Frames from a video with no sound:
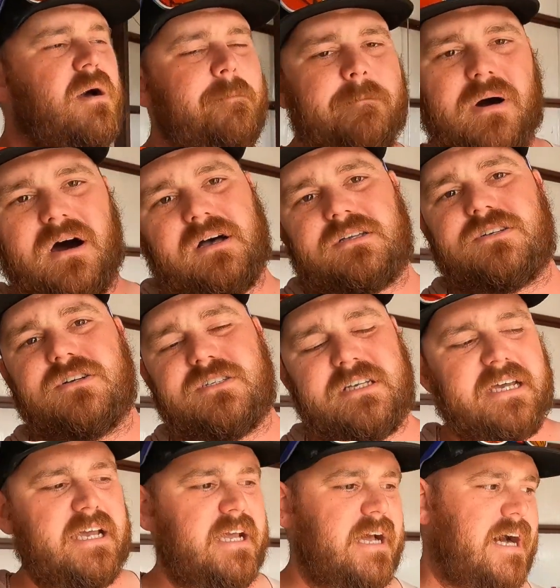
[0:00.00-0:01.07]
Monster
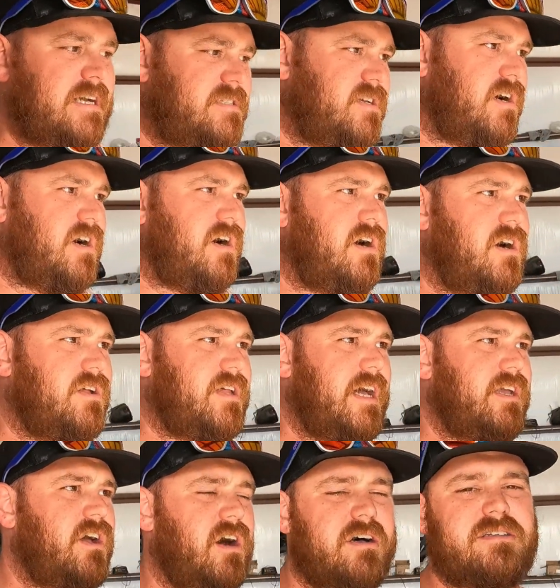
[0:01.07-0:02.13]
Z, I saw
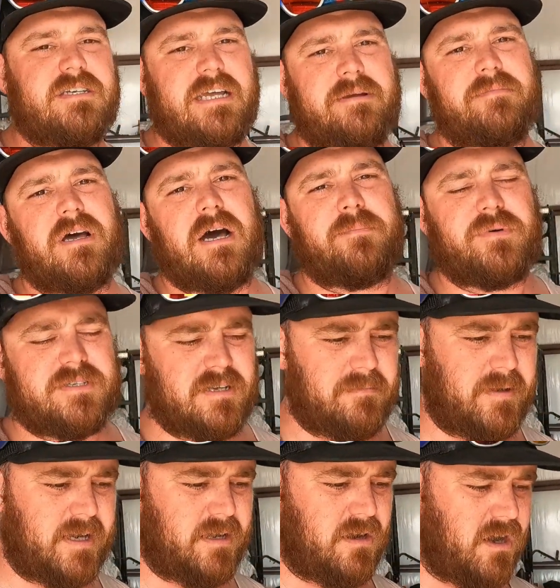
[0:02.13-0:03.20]
that y'all teamed up with
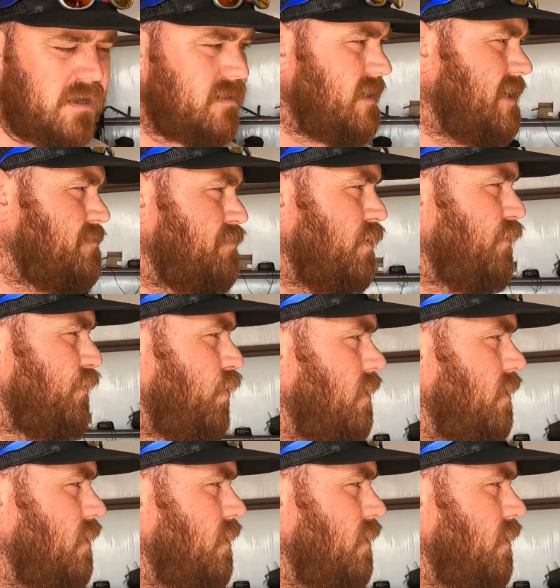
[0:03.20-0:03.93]
somebody on these brute